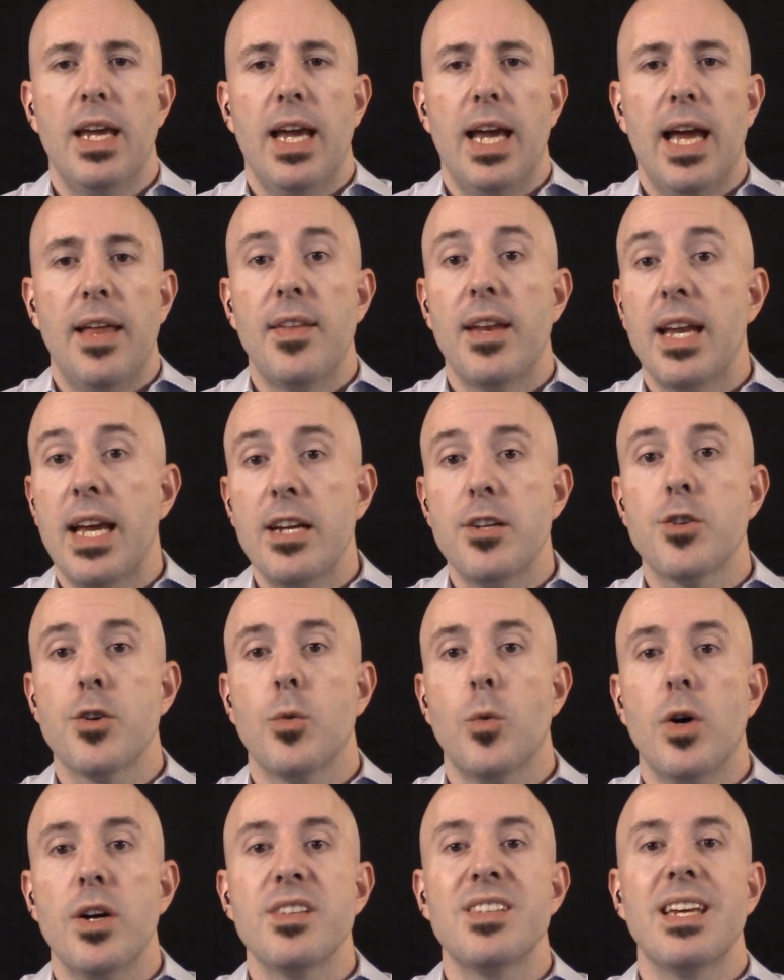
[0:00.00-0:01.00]
And the nature
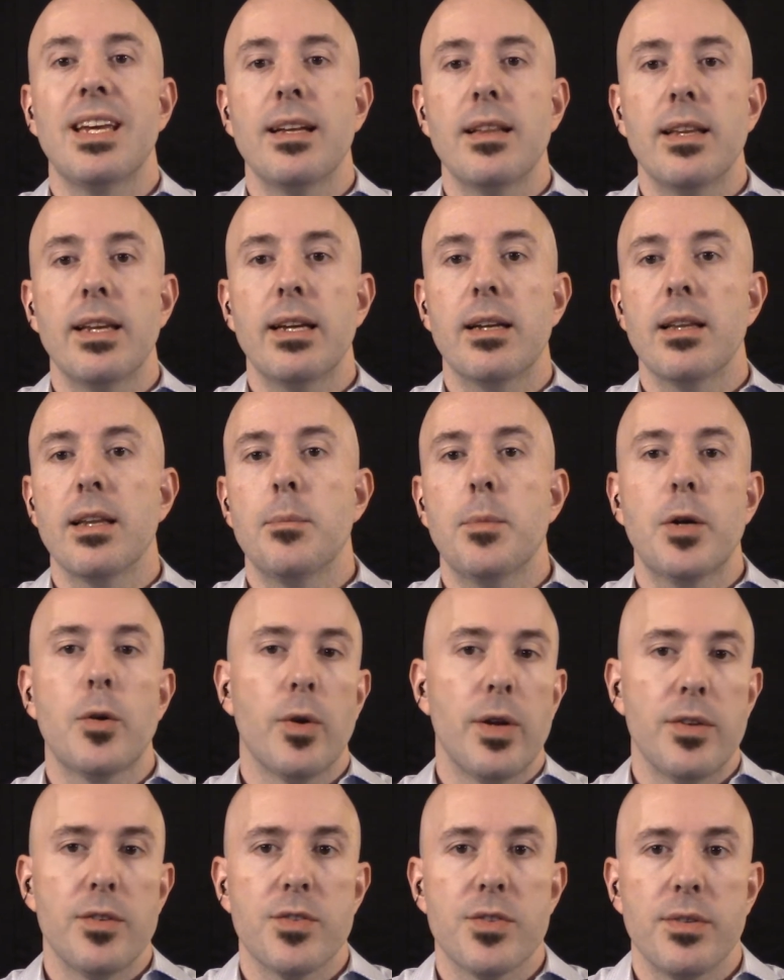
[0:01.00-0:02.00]
was illegal
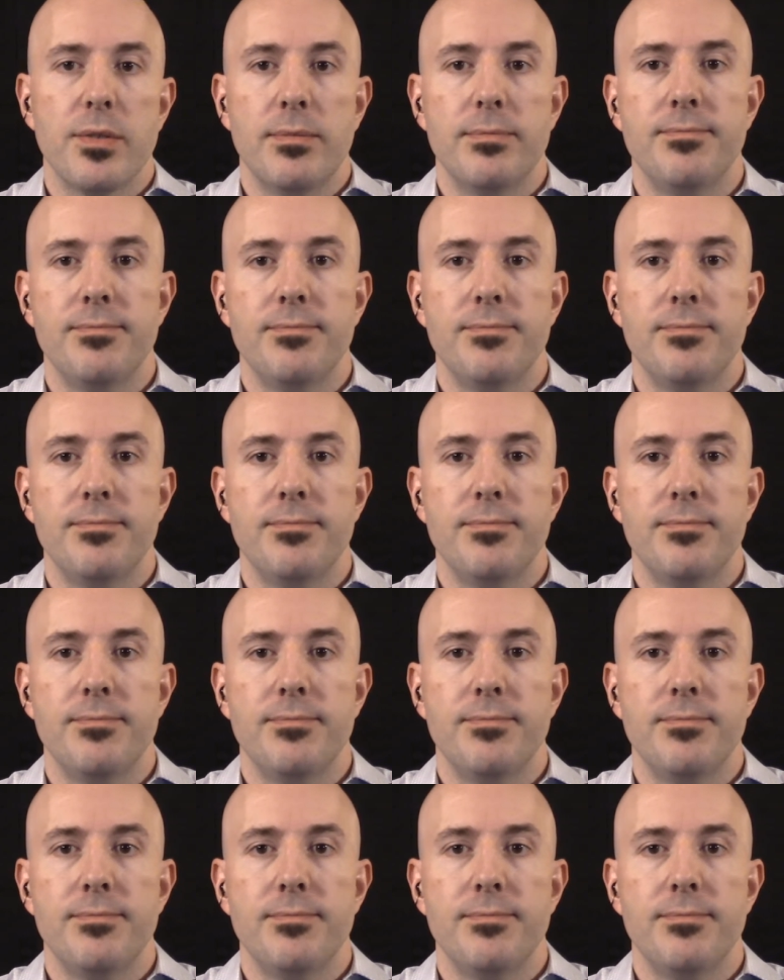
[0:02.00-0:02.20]
immigrants.